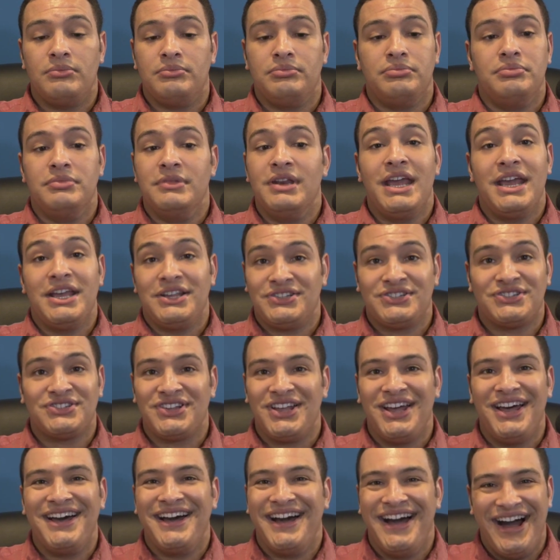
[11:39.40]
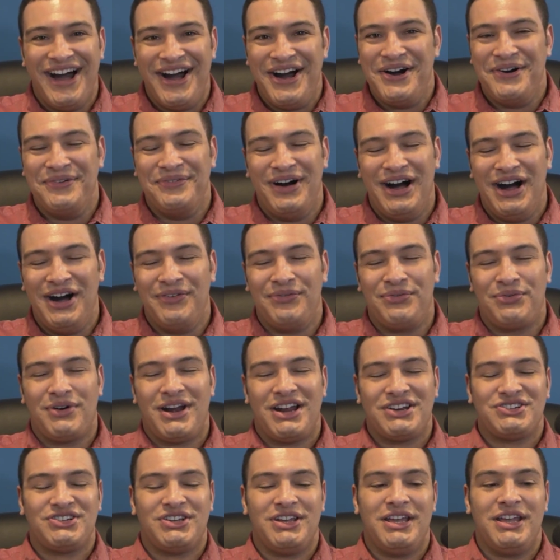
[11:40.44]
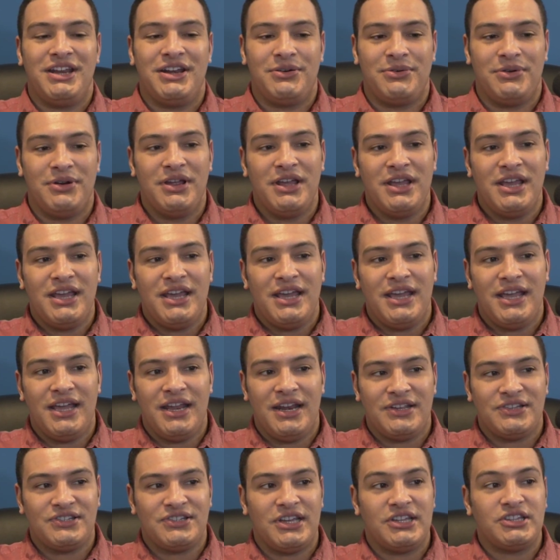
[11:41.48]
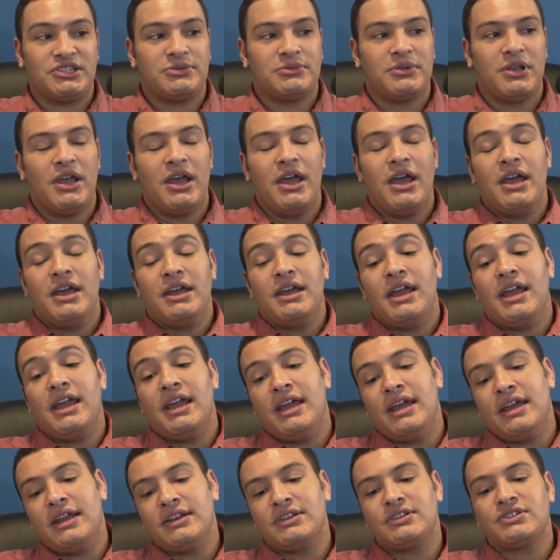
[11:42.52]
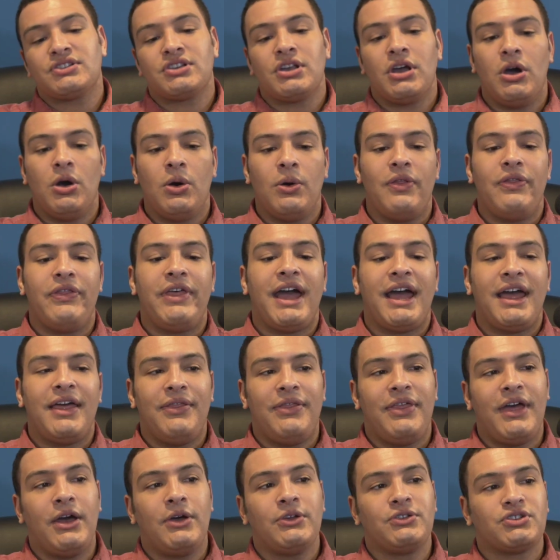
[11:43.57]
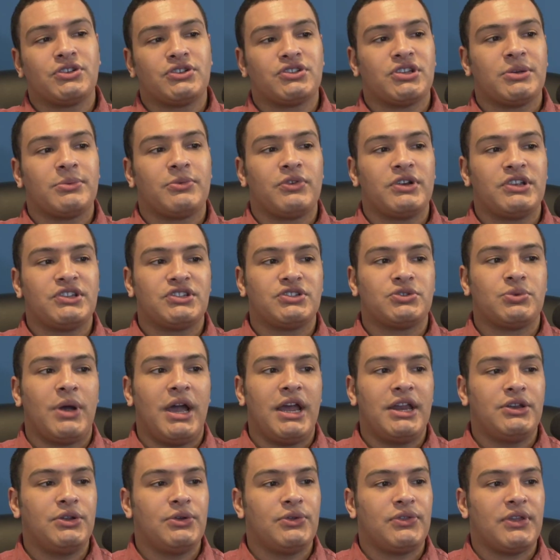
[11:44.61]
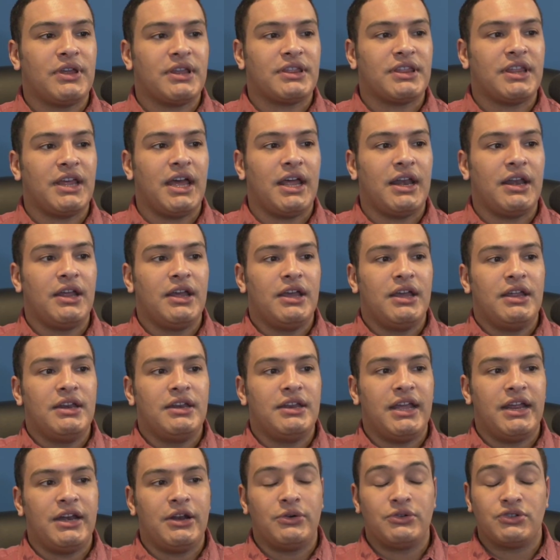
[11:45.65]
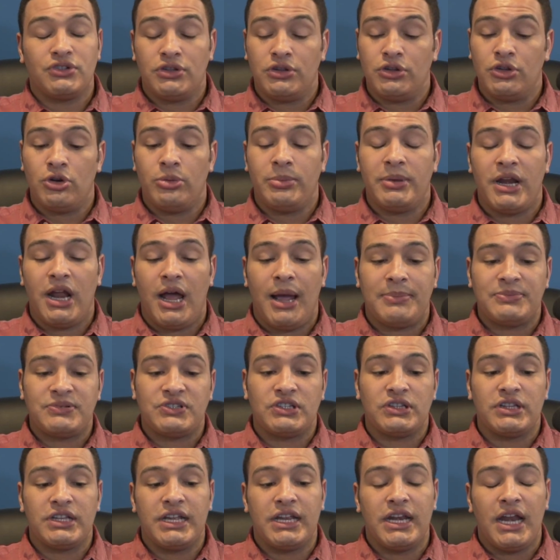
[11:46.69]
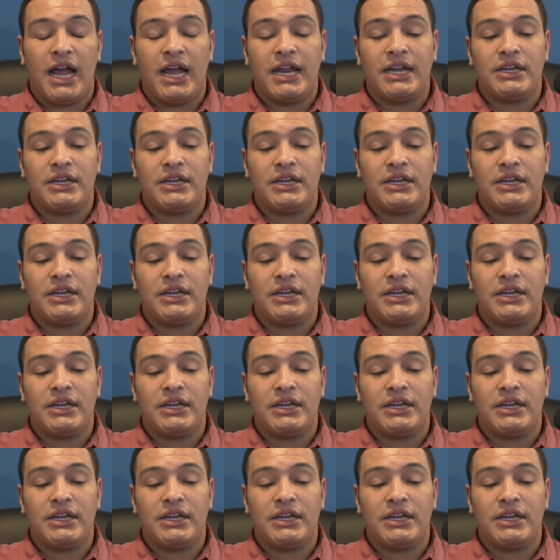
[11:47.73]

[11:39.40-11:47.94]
ness of Russia in a sense. And so those are some reasons why I do think that NATO is a little bit obsolete.